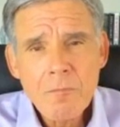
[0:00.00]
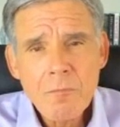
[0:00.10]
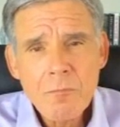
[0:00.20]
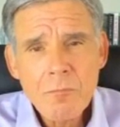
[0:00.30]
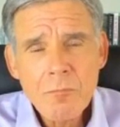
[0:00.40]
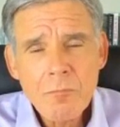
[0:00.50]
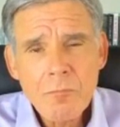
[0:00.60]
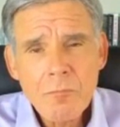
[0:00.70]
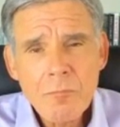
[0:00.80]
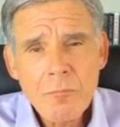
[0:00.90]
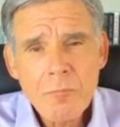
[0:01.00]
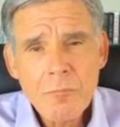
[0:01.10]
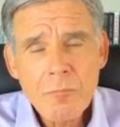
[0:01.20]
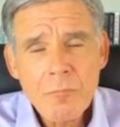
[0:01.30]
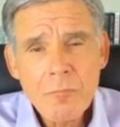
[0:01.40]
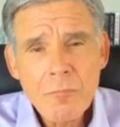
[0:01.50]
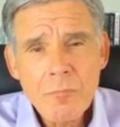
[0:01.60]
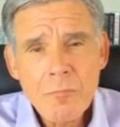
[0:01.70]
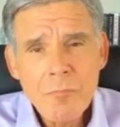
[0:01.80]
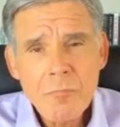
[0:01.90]

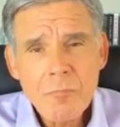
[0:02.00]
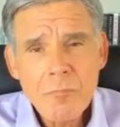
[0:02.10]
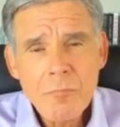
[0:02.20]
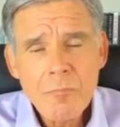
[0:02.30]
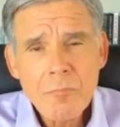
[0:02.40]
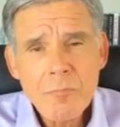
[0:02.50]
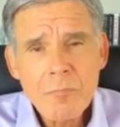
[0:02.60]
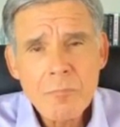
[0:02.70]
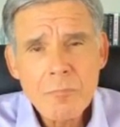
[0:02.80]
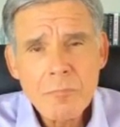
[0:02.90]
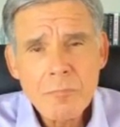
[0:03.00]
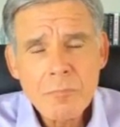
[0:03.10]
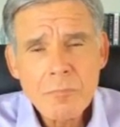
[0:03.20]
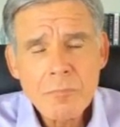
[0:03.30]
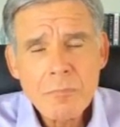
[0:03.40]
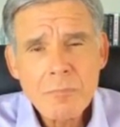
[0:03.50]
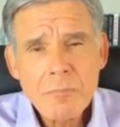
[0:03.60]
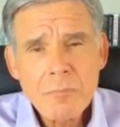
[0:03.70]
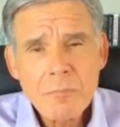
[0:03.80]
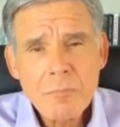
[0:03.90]

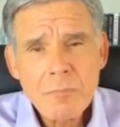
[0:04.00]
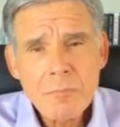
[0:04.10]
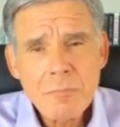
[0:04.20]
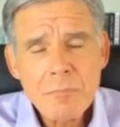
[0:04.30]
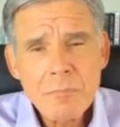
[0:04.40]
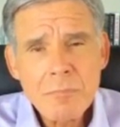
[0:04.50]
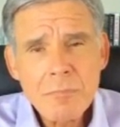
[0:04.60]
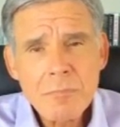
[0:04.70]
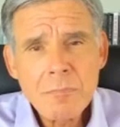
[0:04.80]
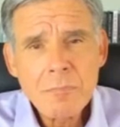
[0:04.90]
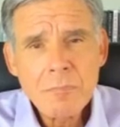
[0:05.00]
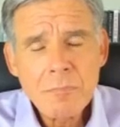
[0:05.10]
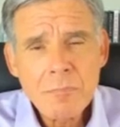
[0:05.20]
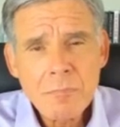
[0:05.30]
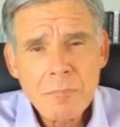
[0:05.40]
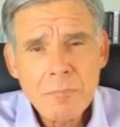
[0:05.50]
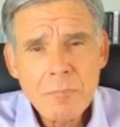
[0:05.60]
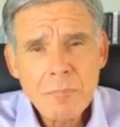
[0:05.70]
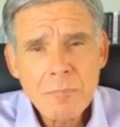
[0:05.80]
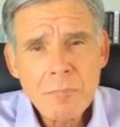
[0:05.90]

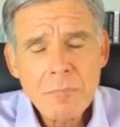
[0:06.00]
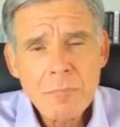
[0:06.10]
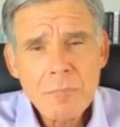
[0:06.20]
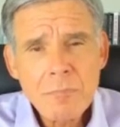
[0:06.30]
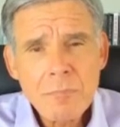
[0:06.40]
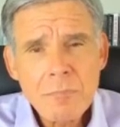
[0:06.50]
(silent)